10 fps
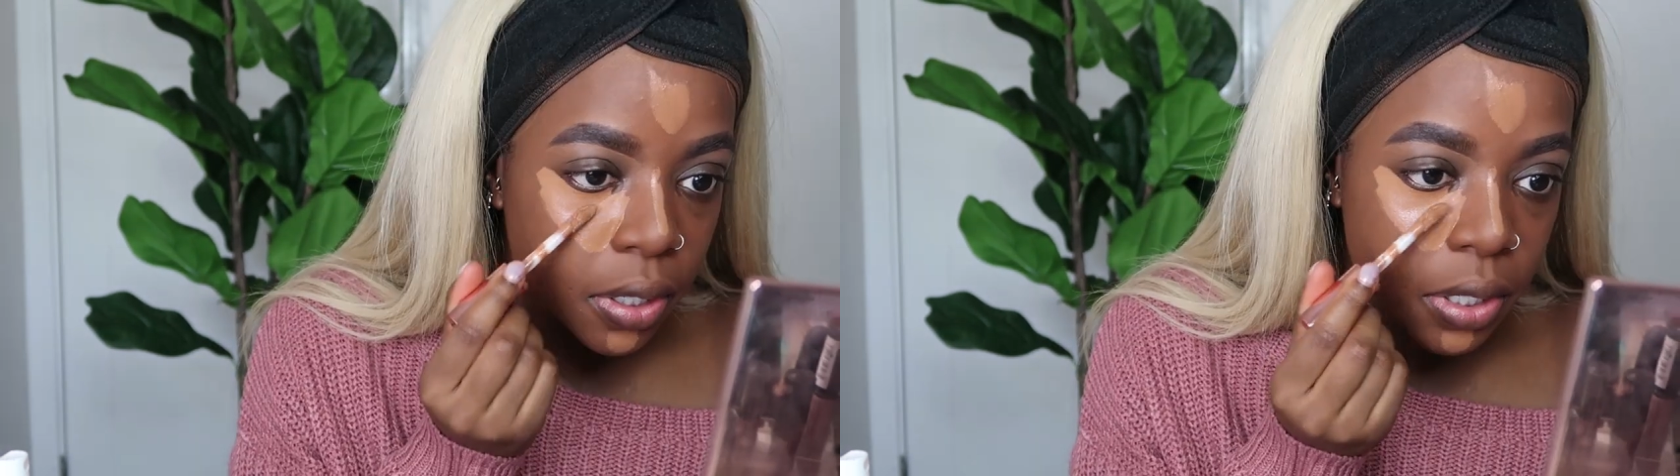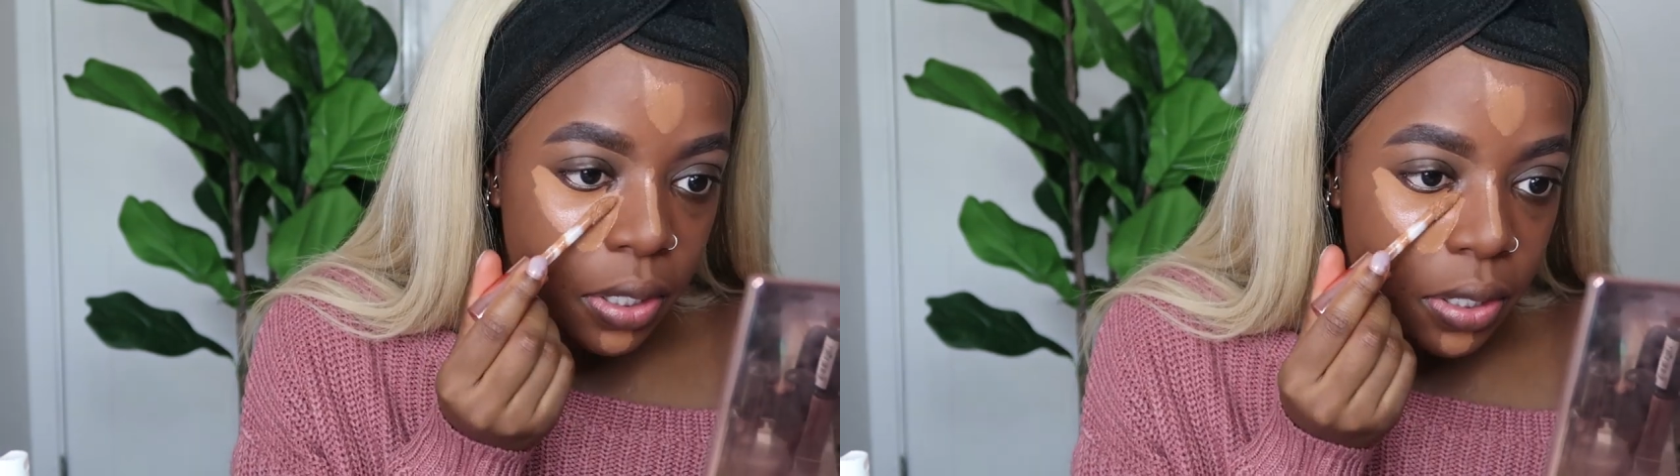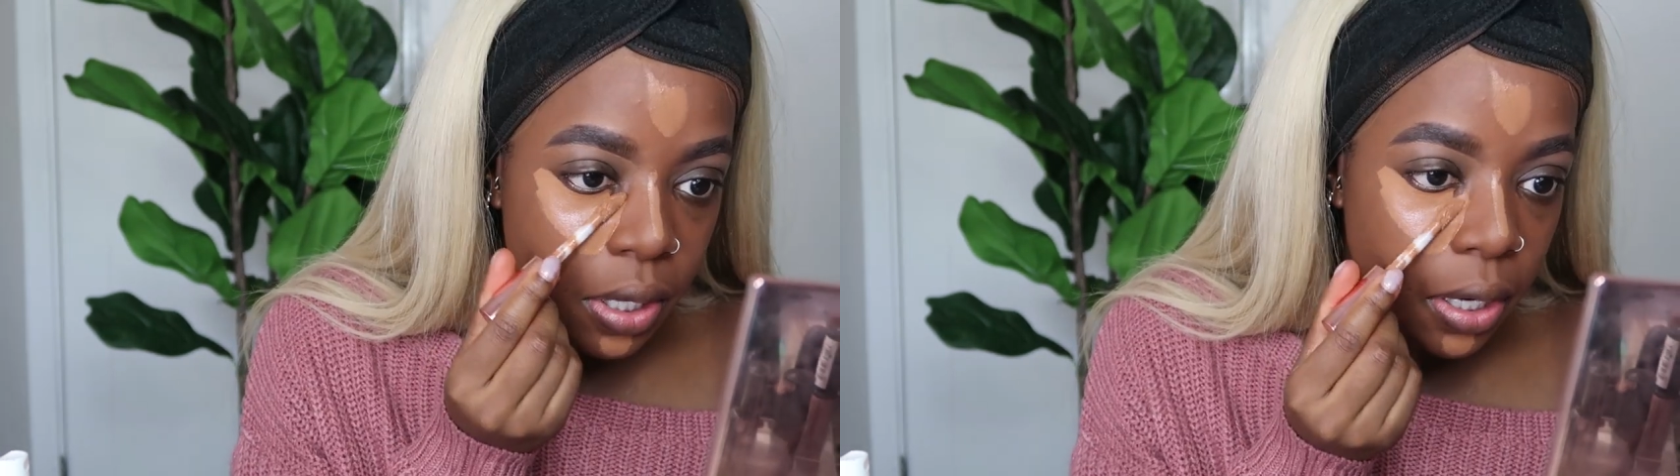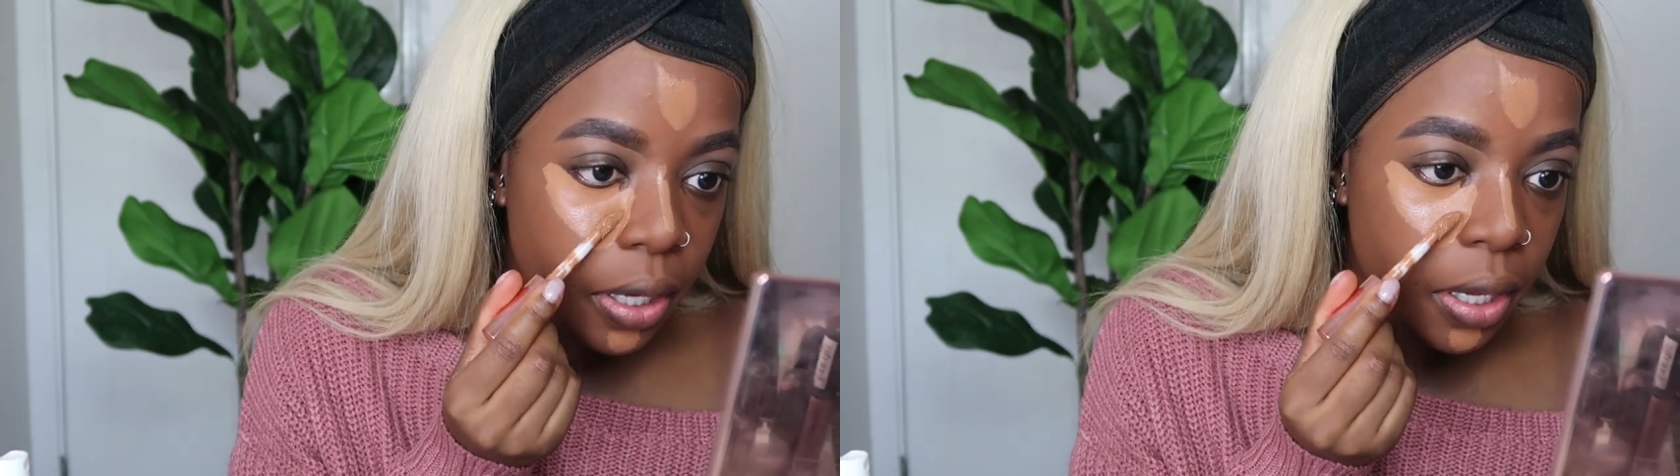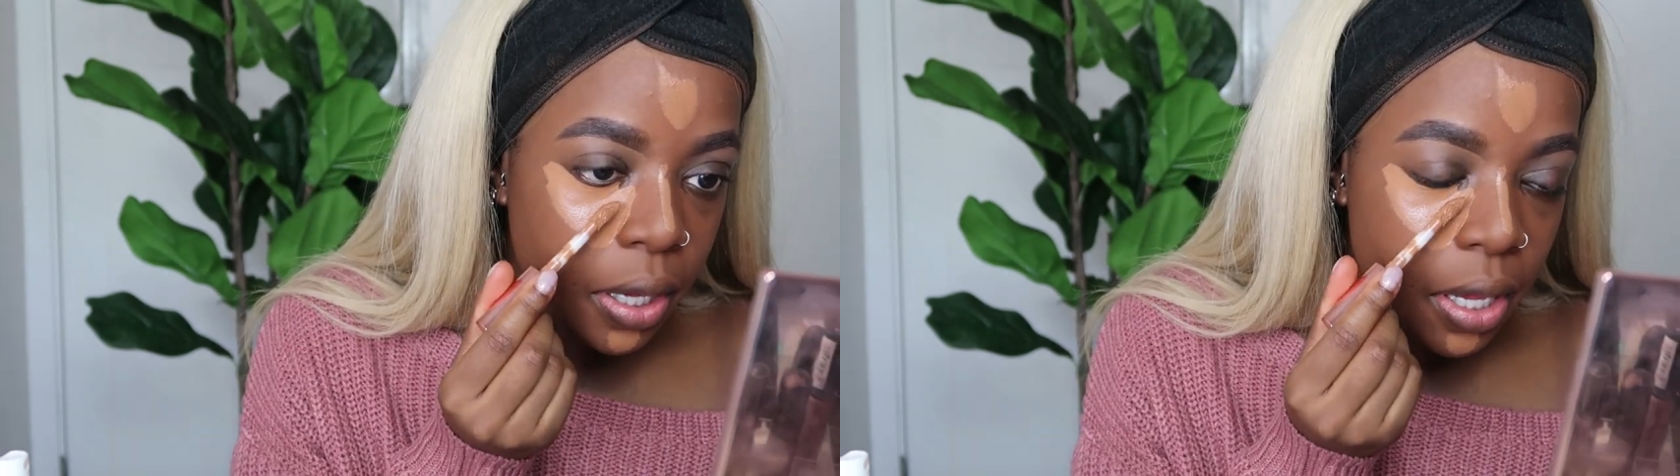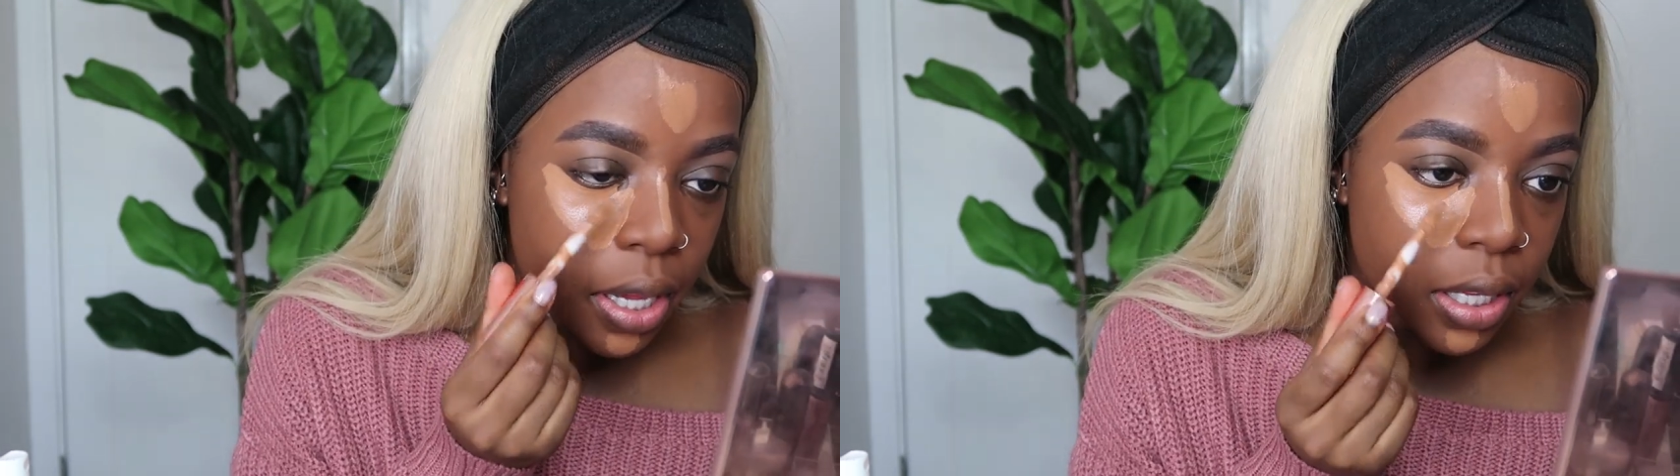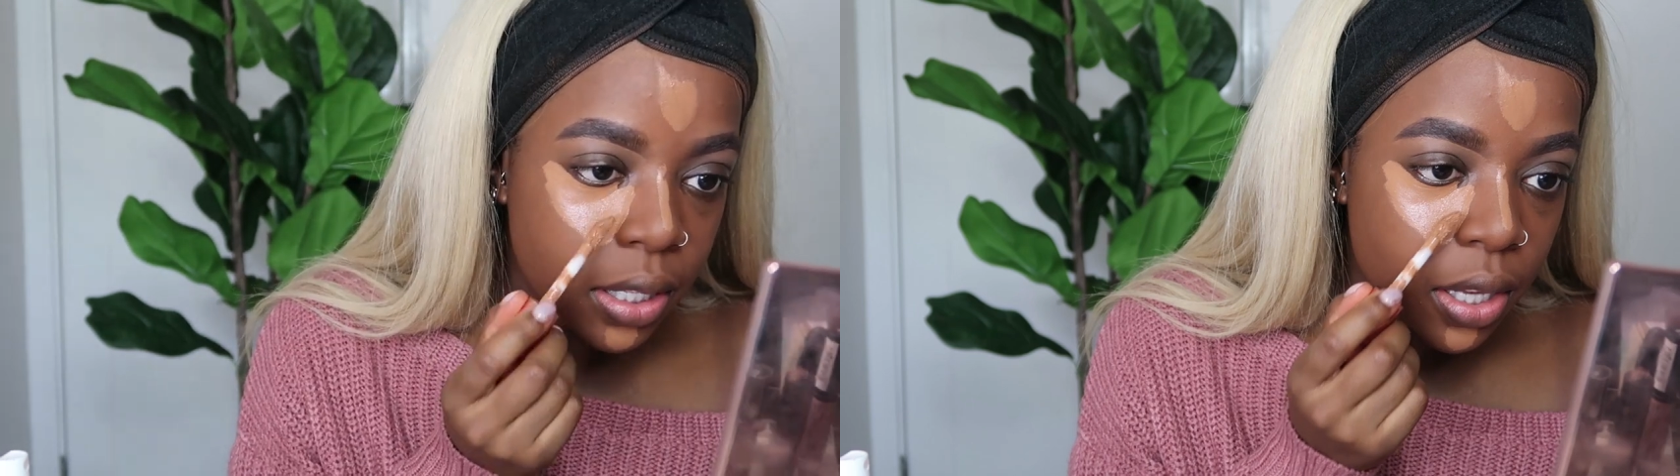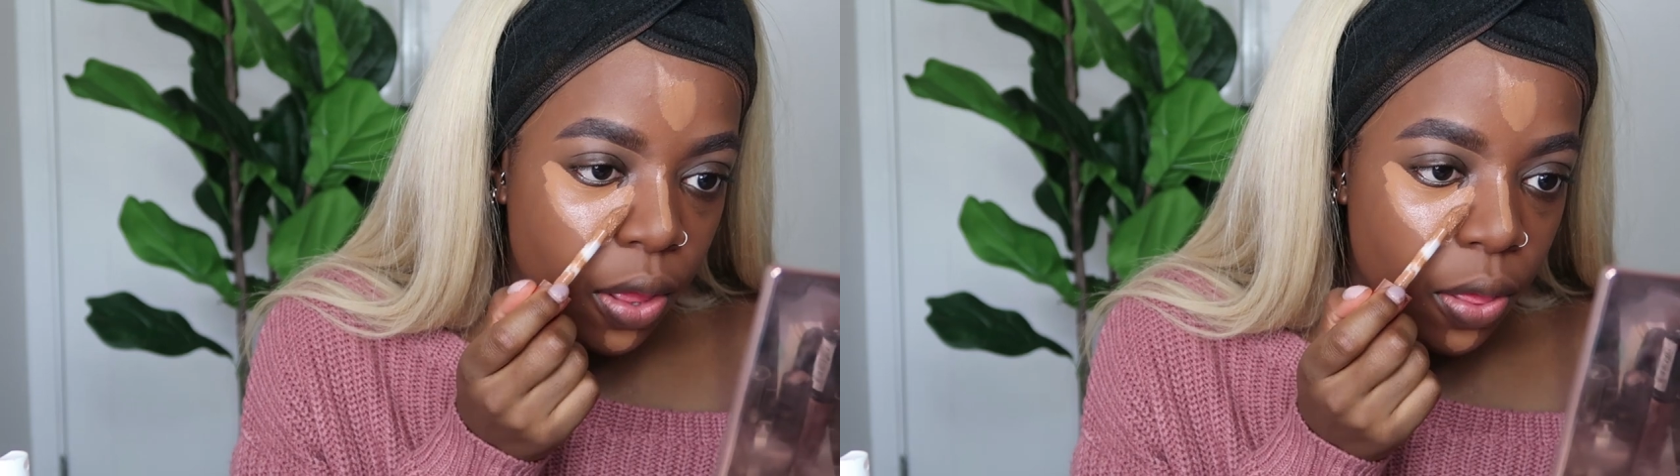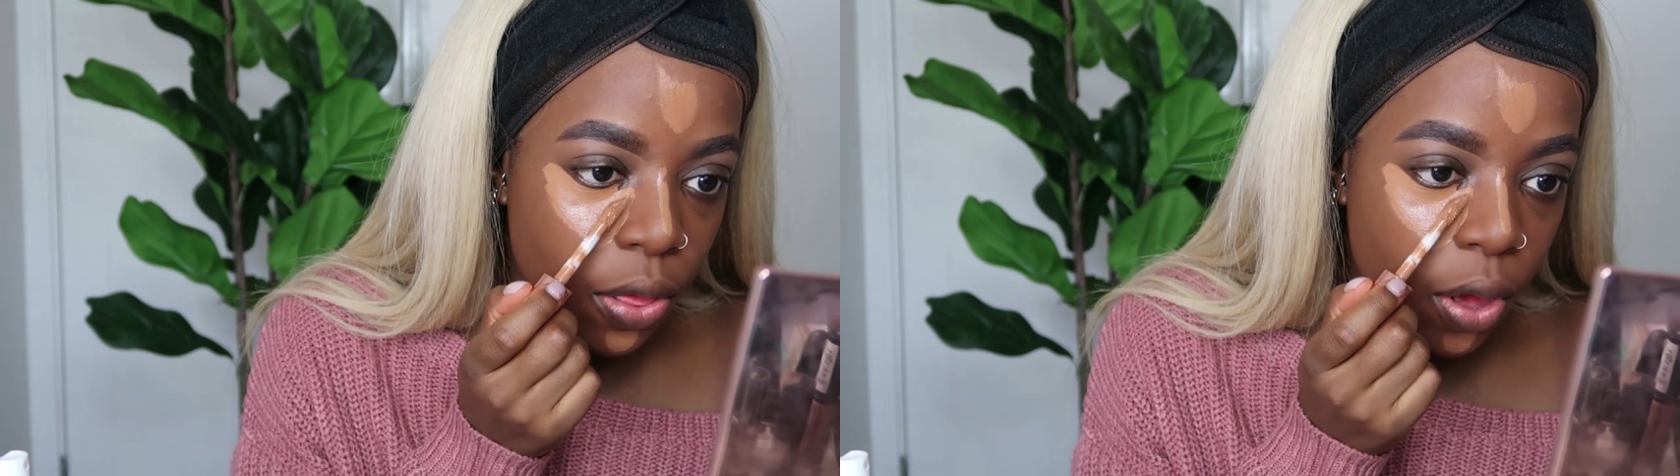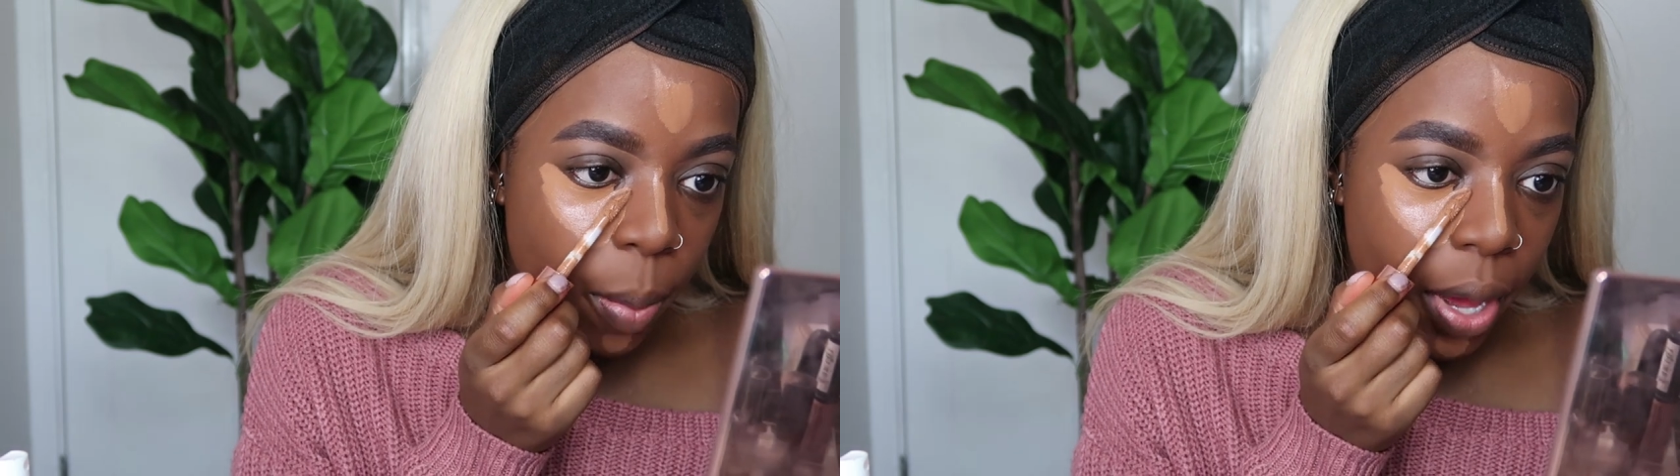This concealer is the